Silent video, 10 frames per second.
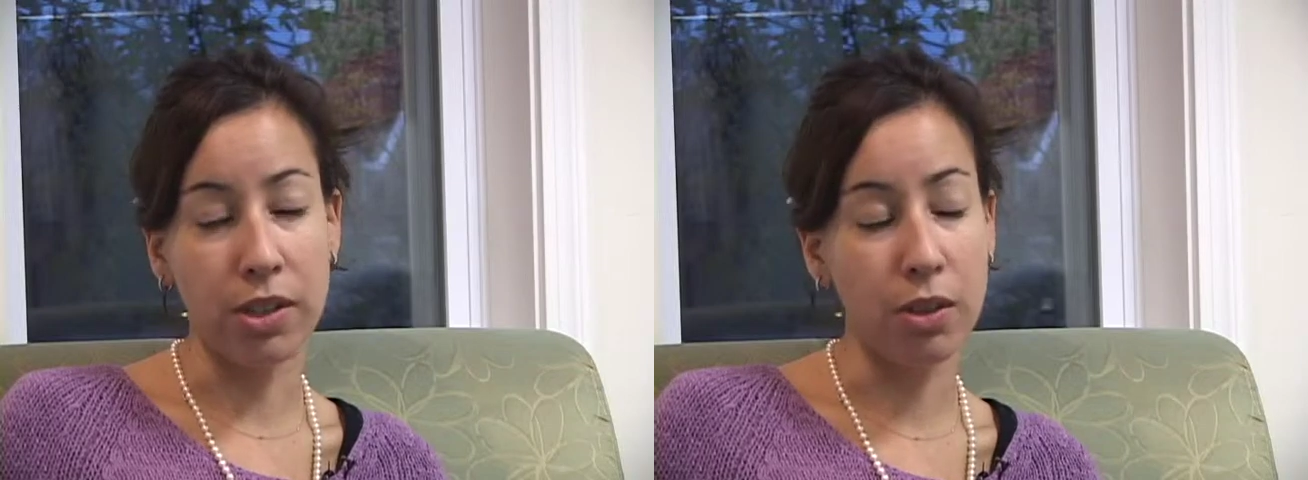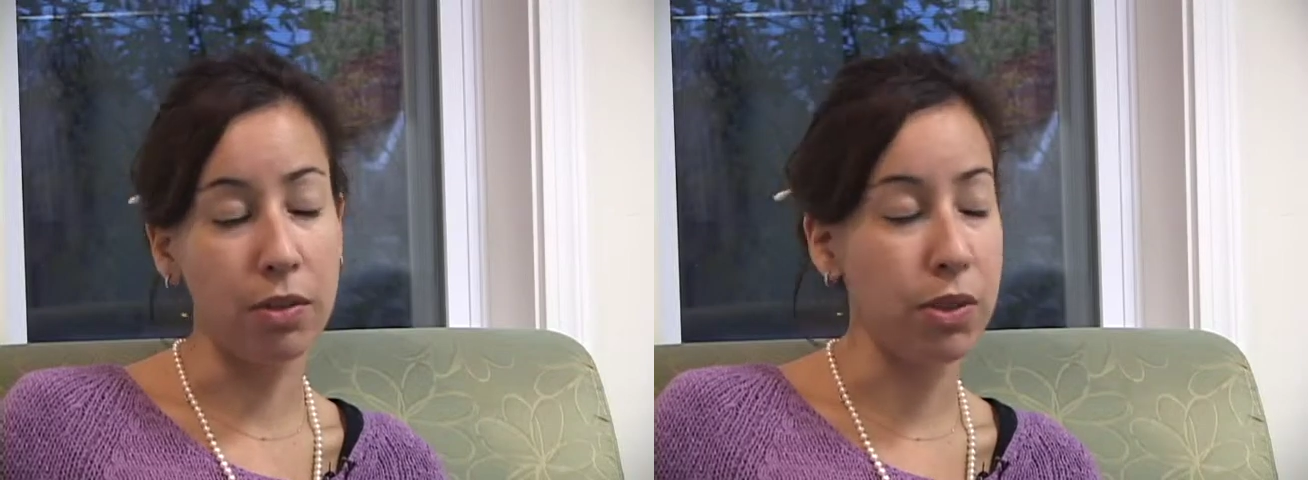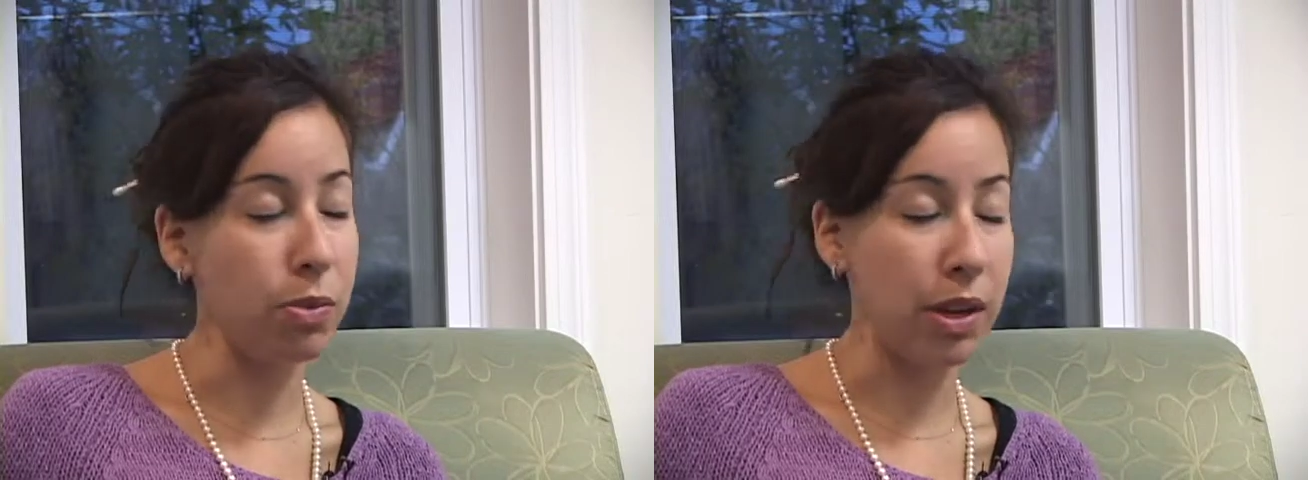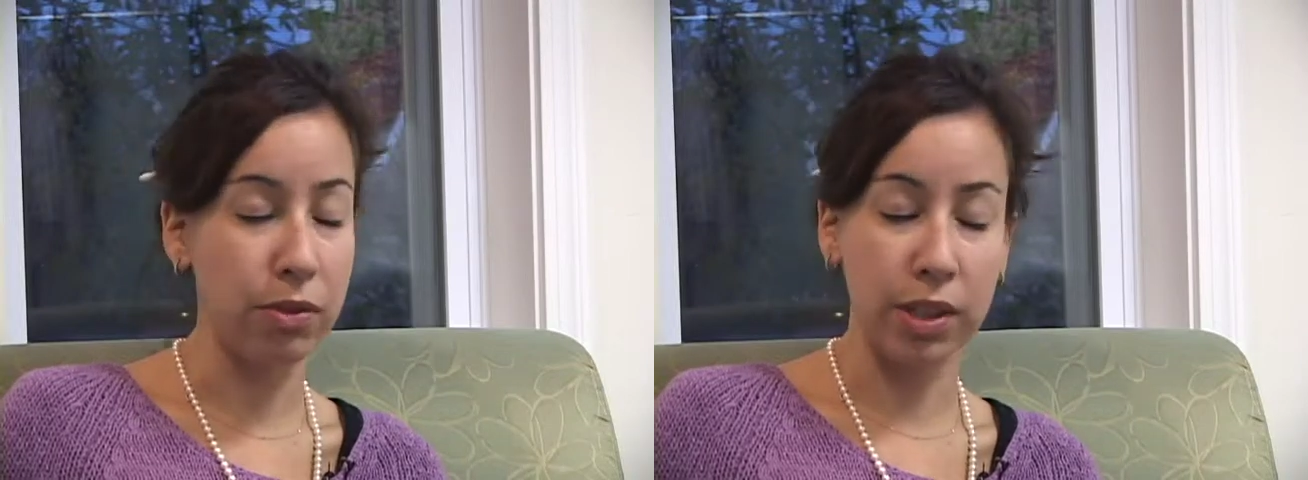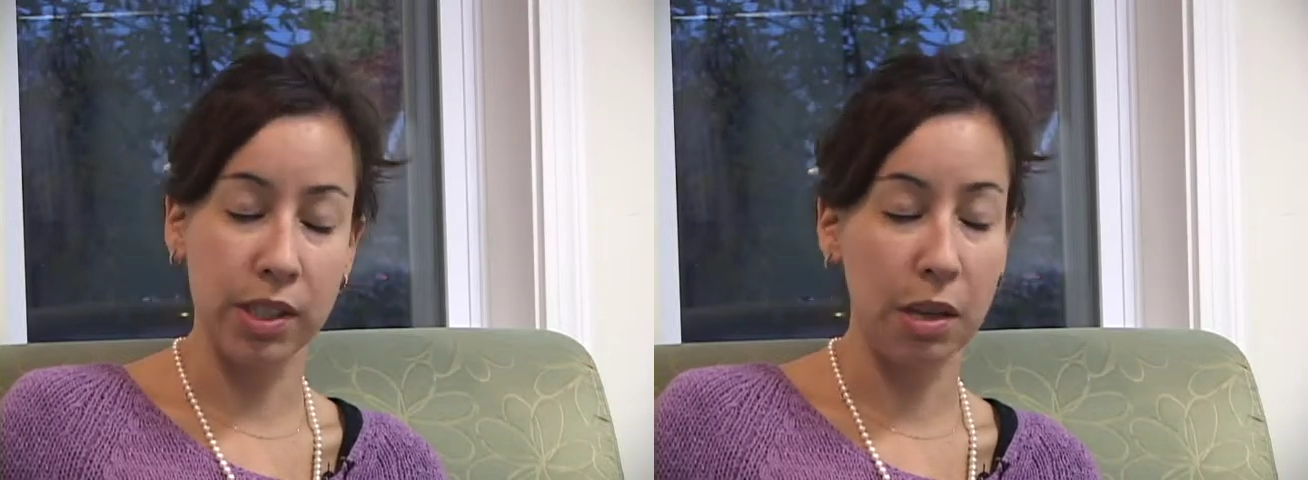So if you
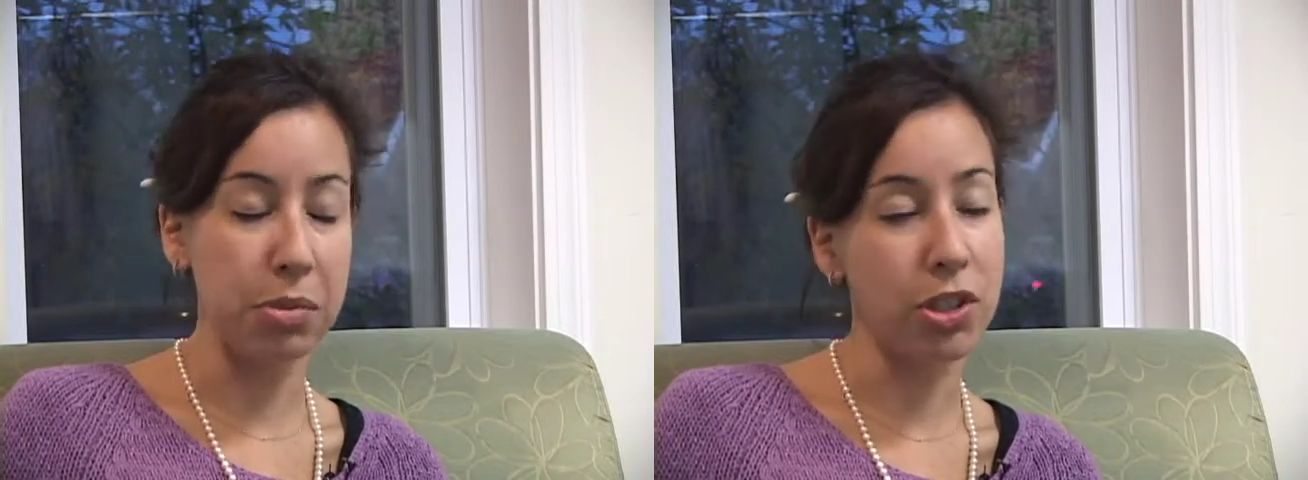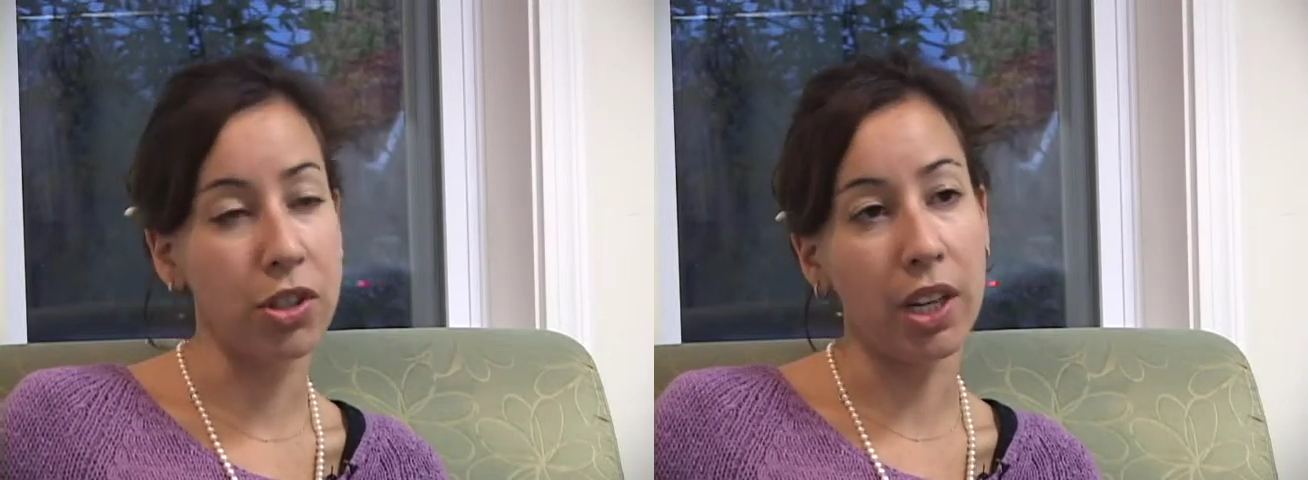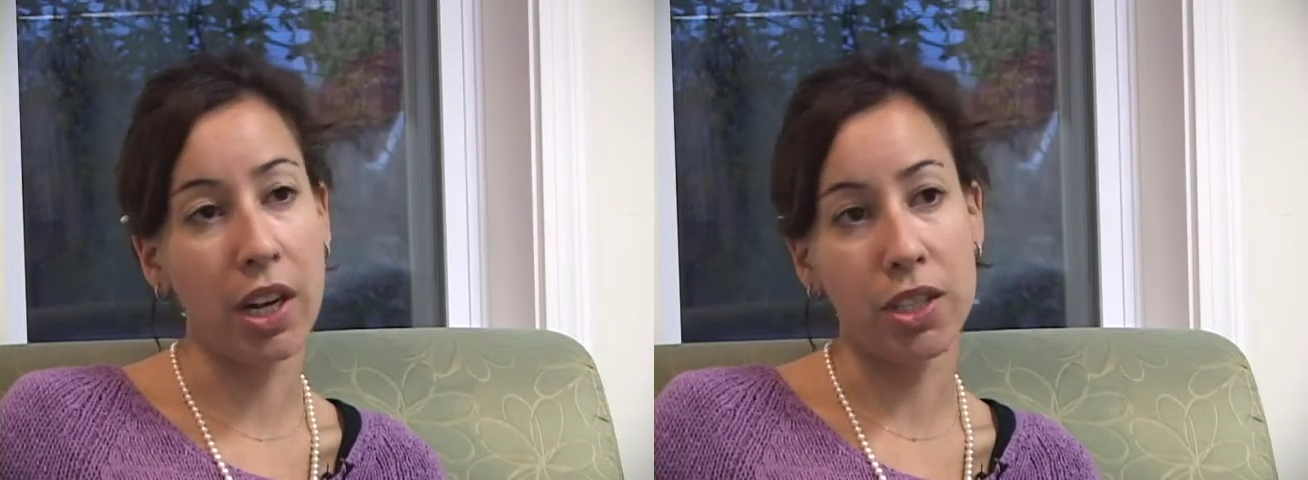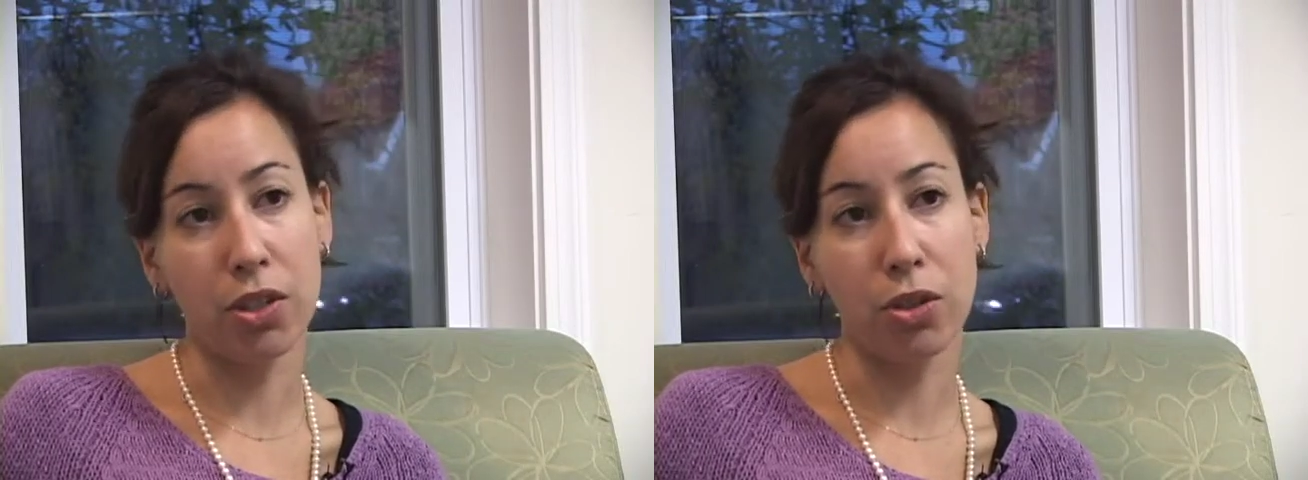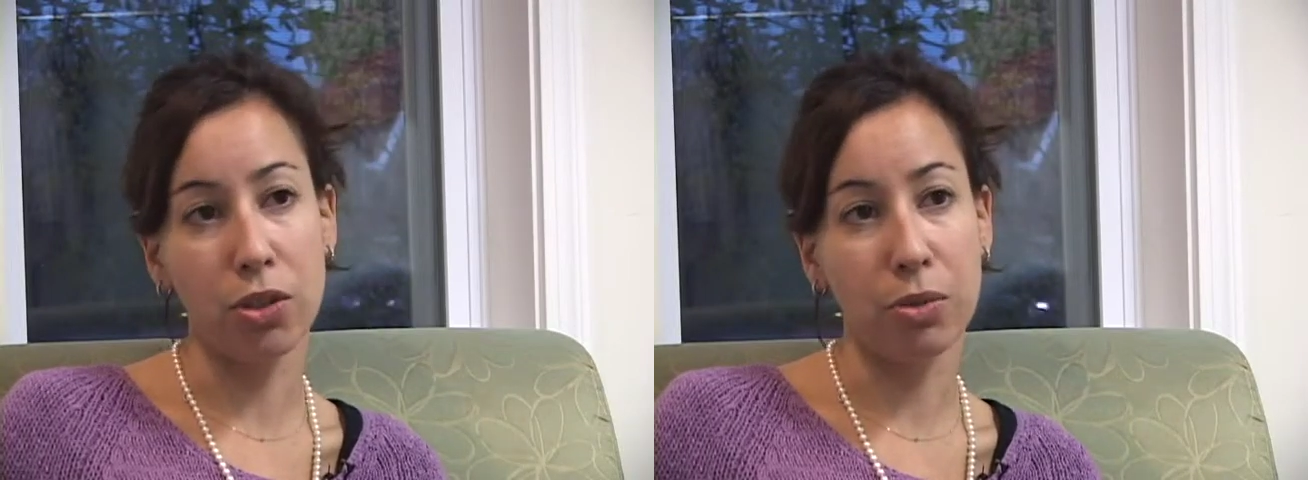went, for example, during high
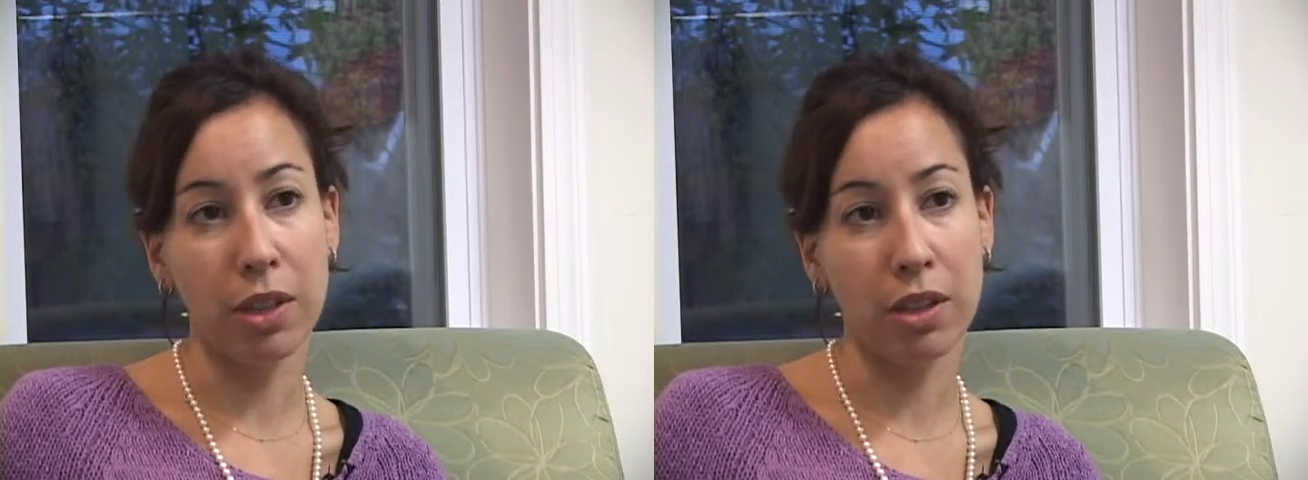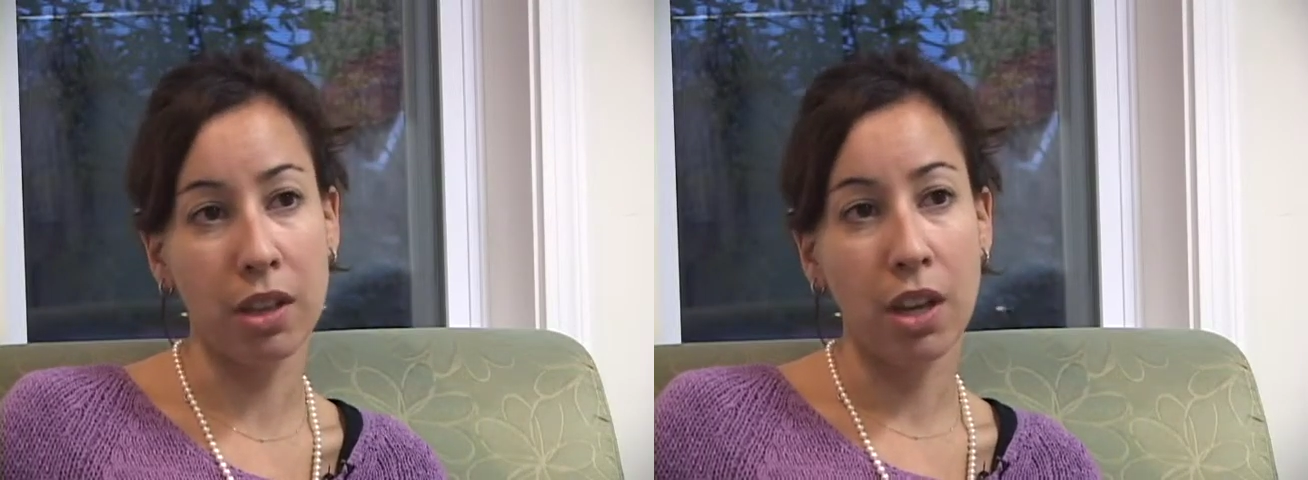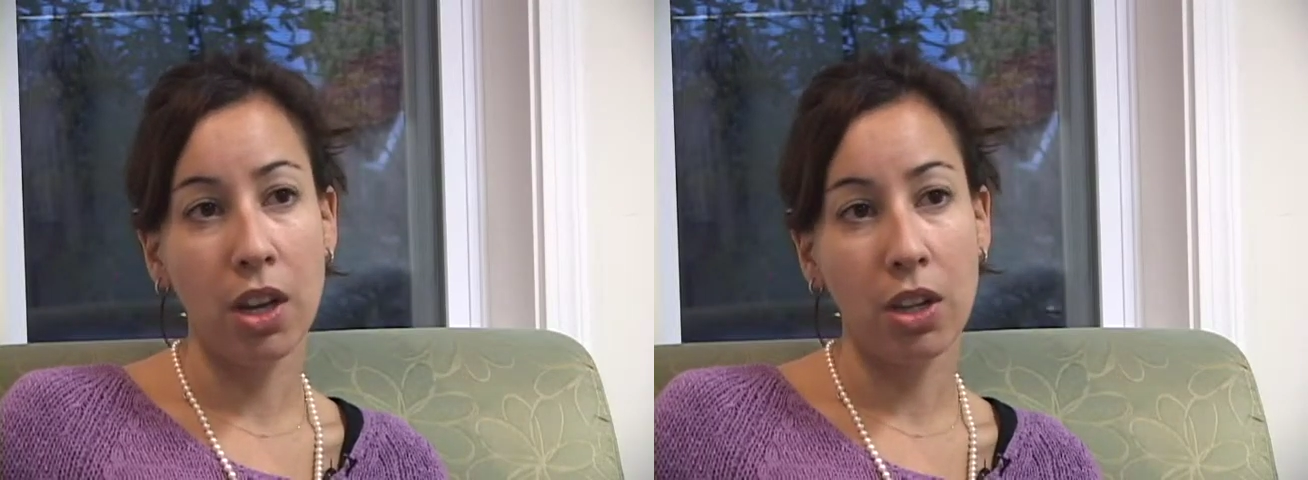school with